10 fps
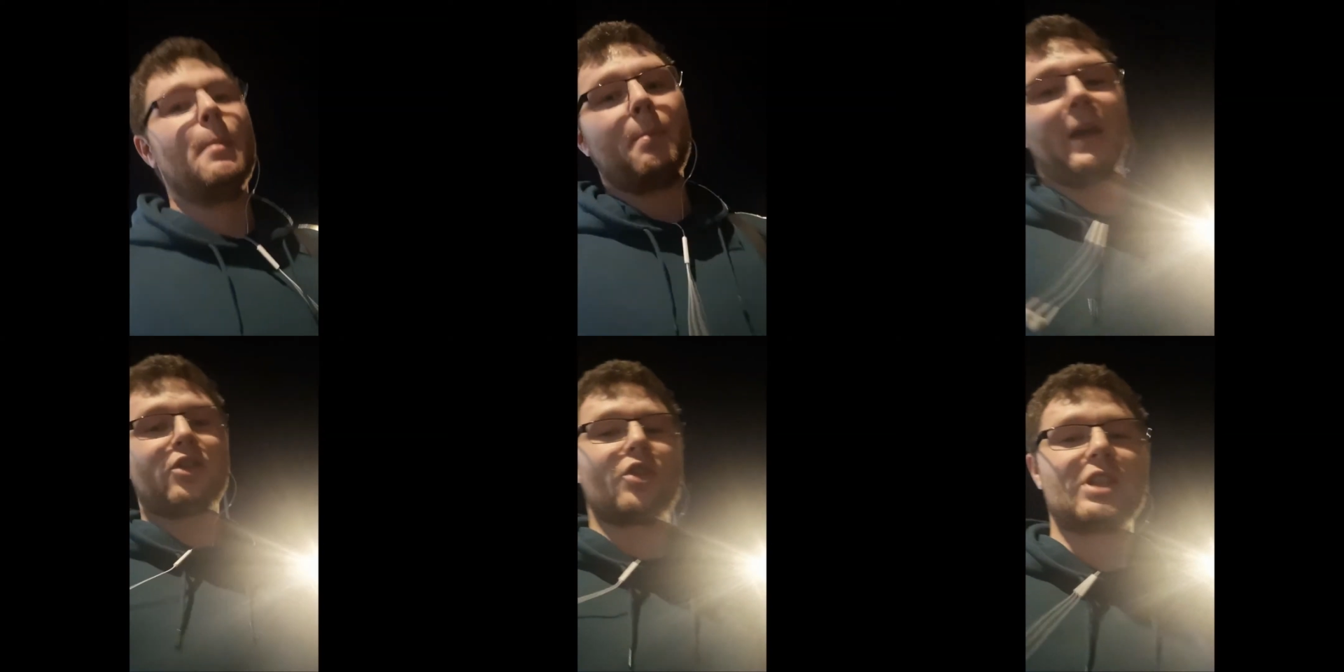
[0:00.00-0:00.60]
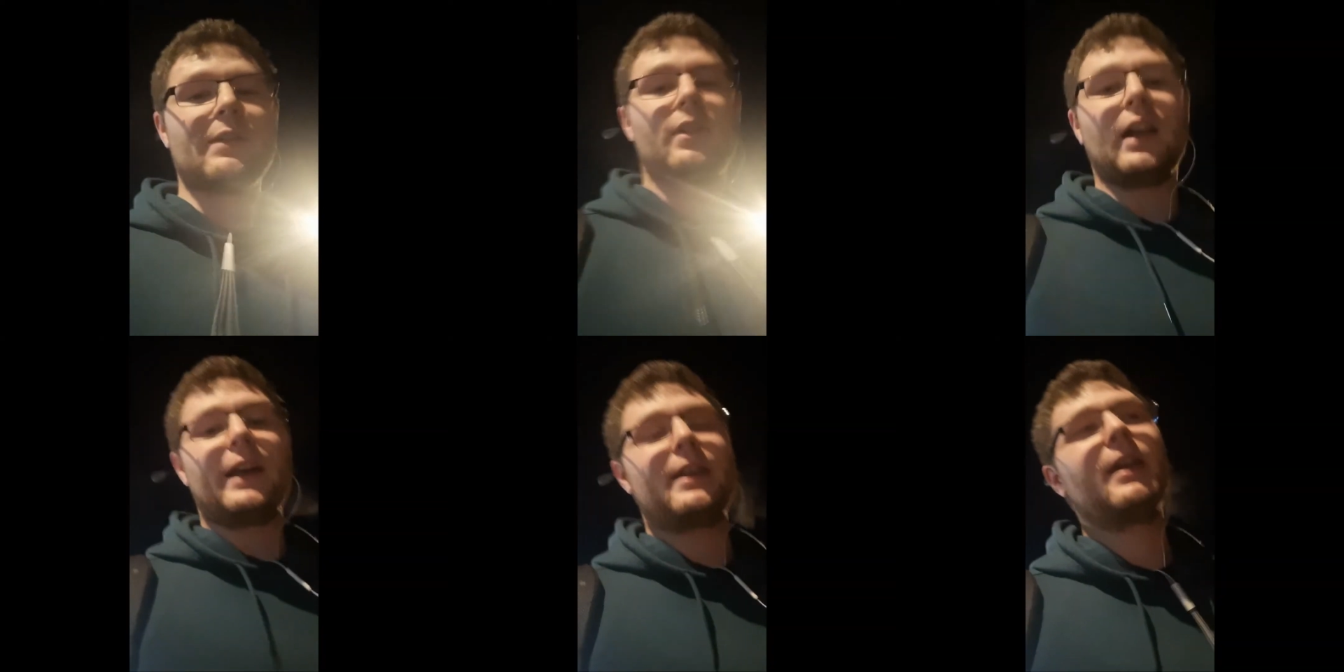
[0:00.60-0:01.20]
Make sure you leave a
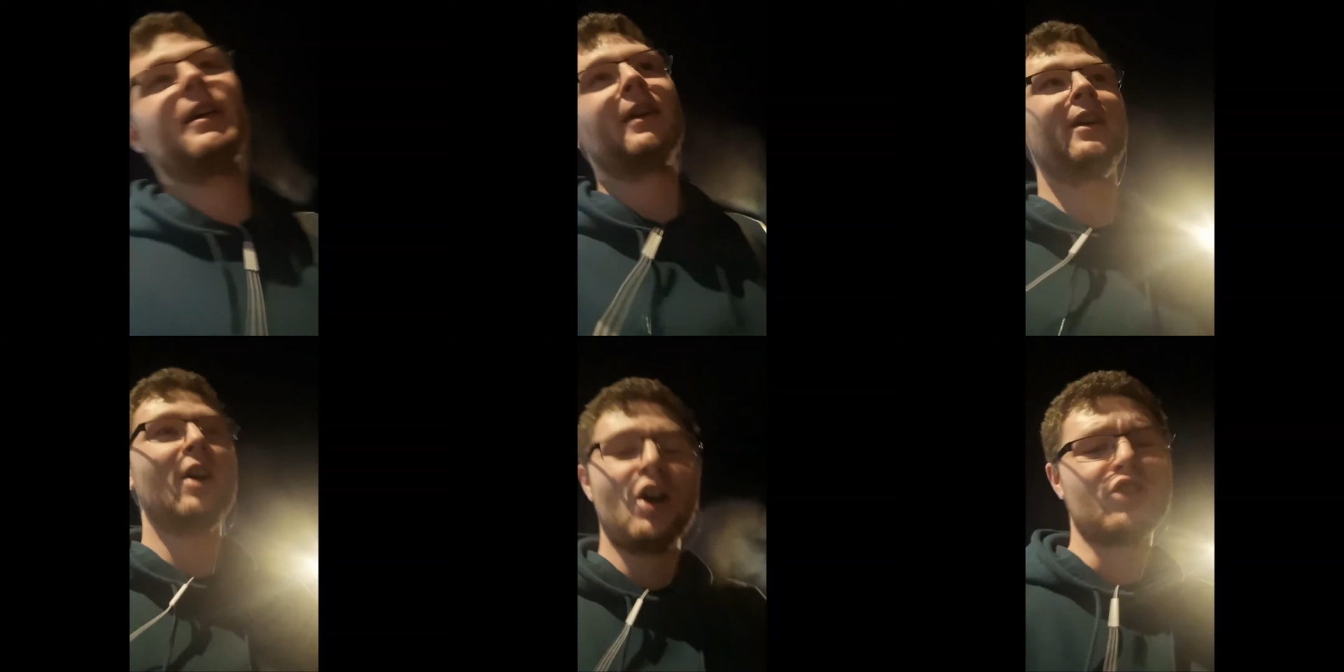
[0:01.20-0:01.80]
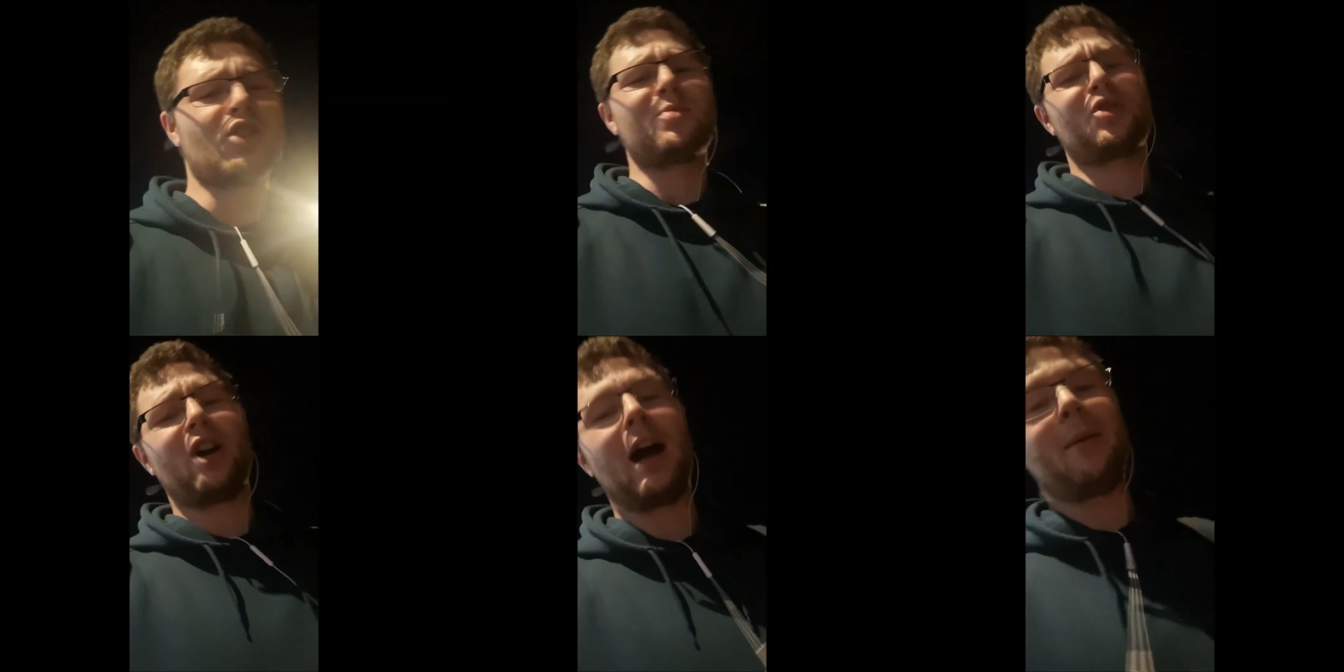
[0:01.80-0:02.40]
like,
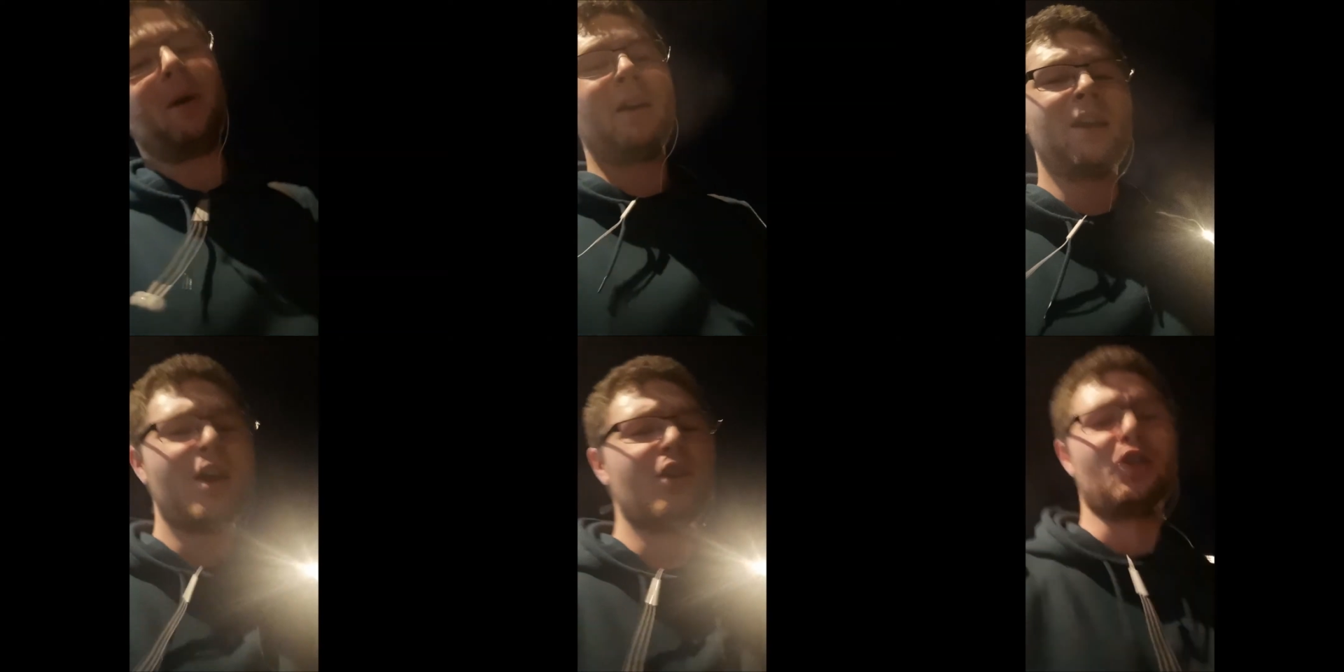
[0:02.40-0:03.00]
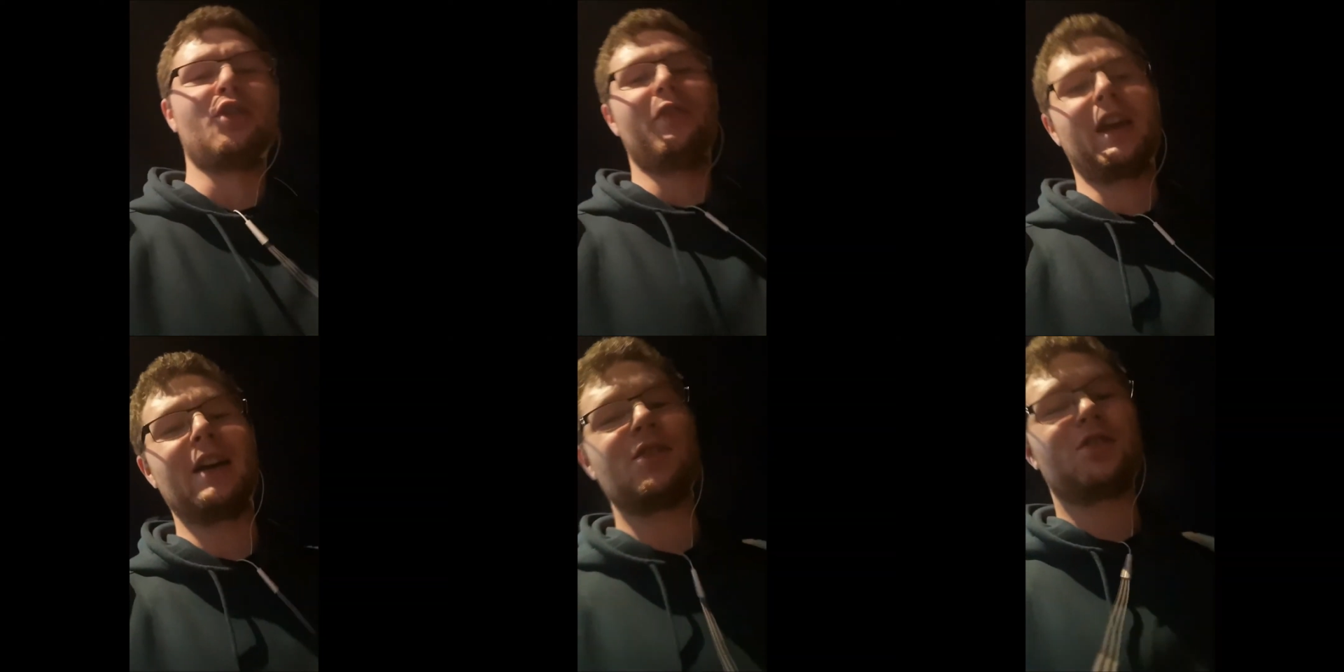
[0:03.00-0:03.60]
subscribe, turn your
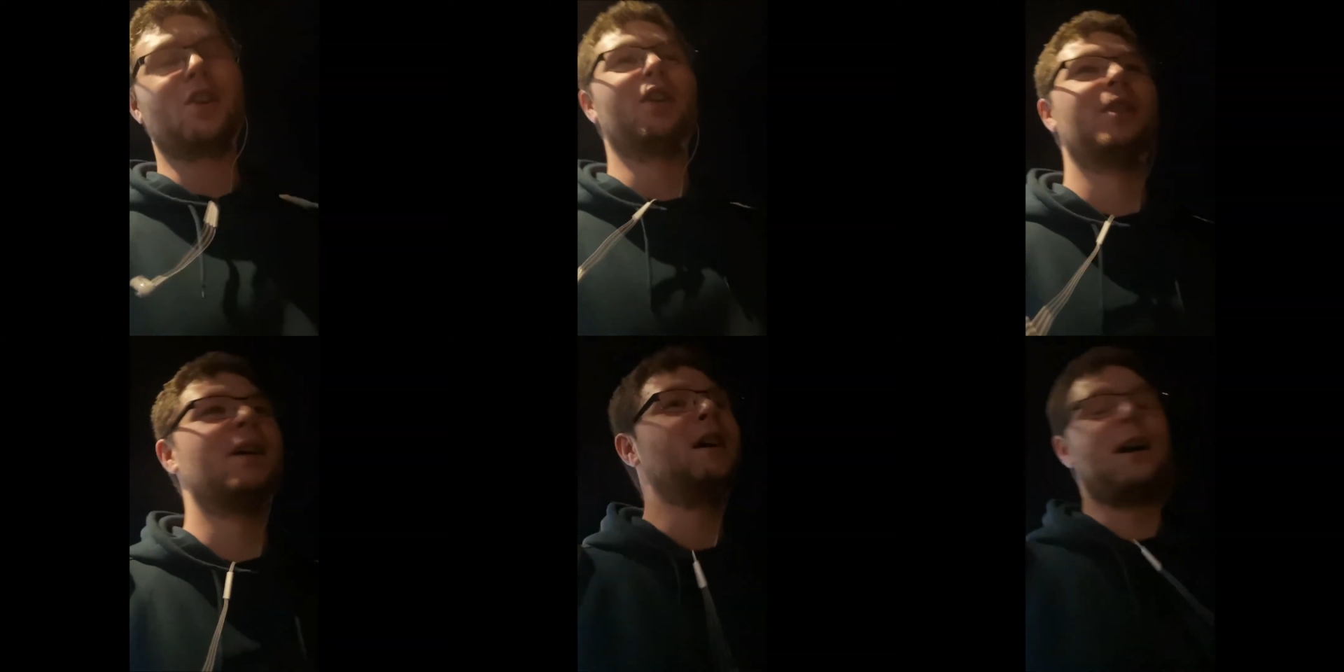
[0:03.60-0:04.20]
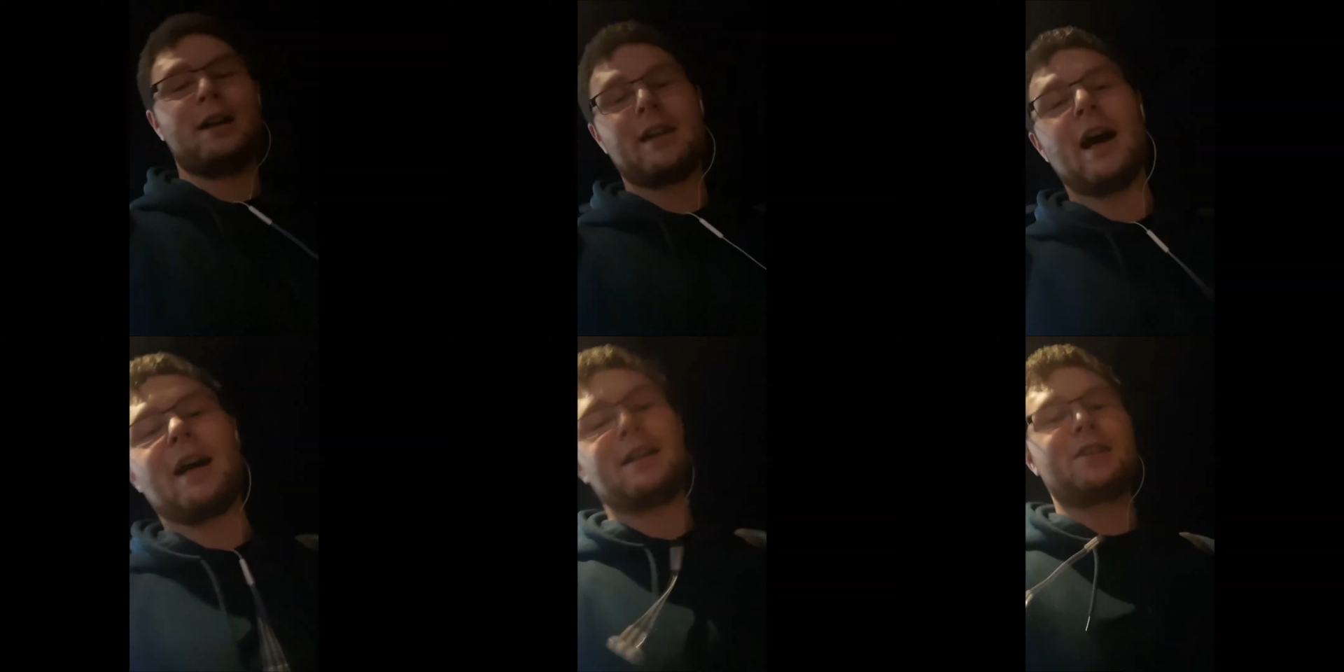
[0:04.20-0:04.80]
notifications on, and
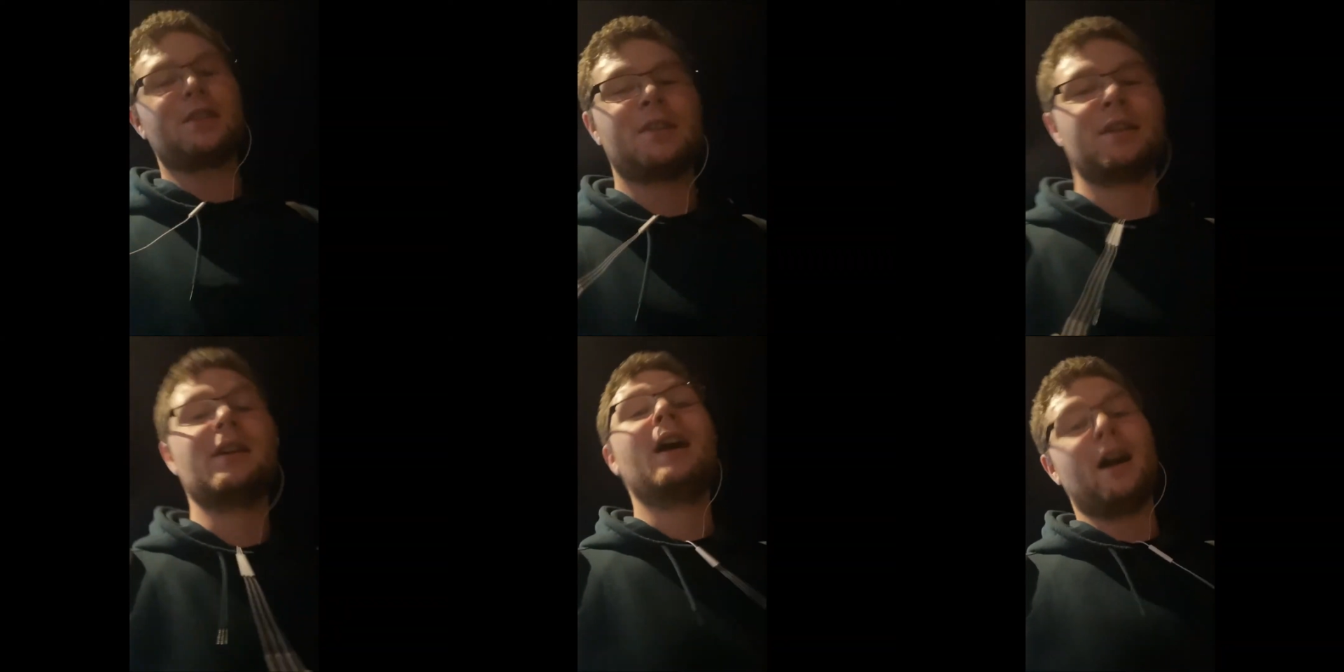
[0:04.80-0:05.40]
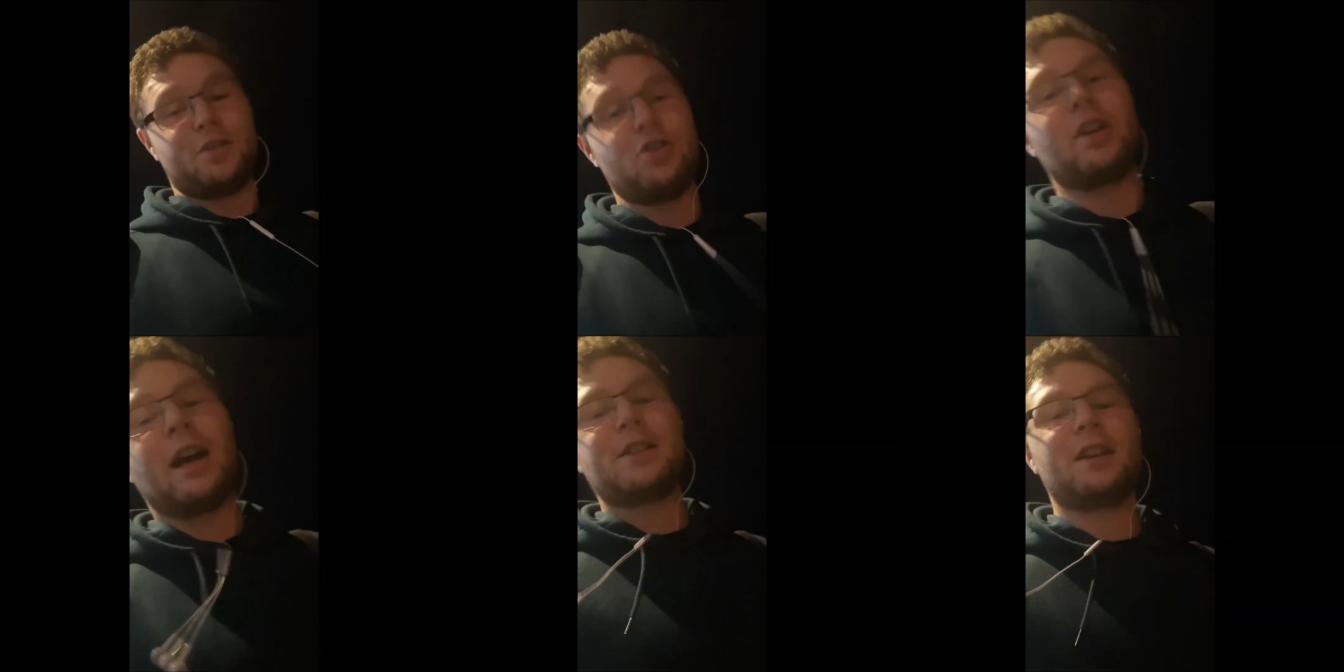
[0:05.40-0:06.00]
guys, I'll see you
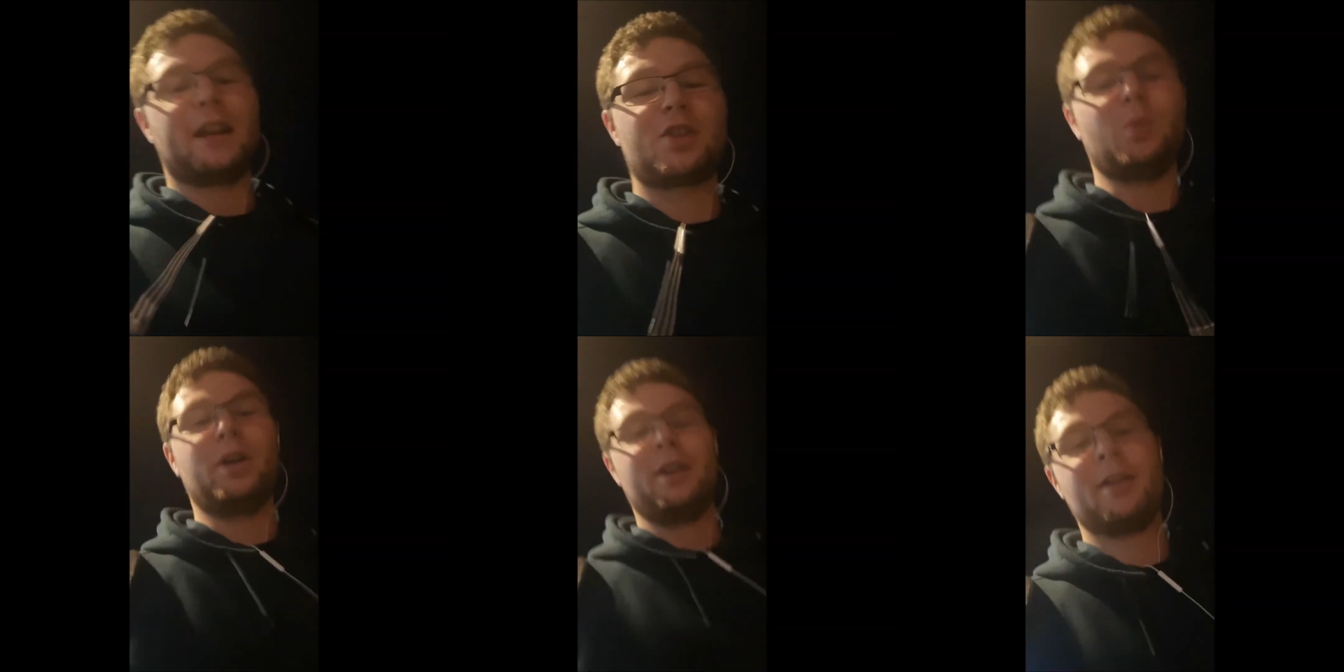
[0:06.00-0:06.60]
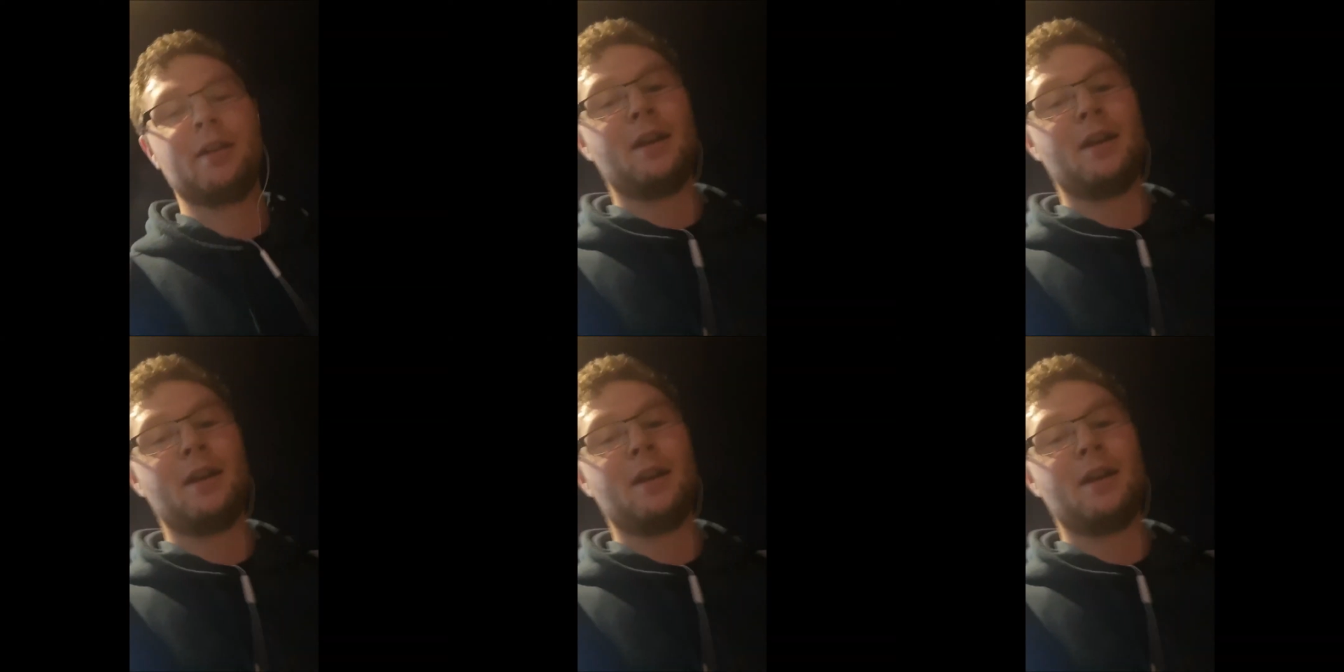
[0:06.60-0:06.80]
guys in the next one.